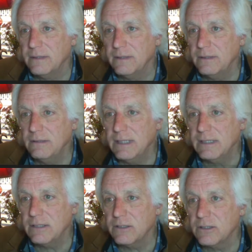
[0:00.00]
you
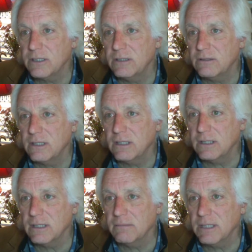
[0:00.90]
guys are still
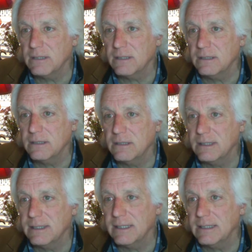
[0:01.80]
talking about this, I
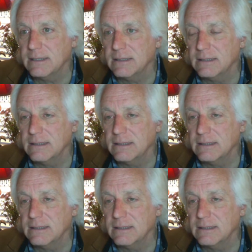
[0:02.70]
guess.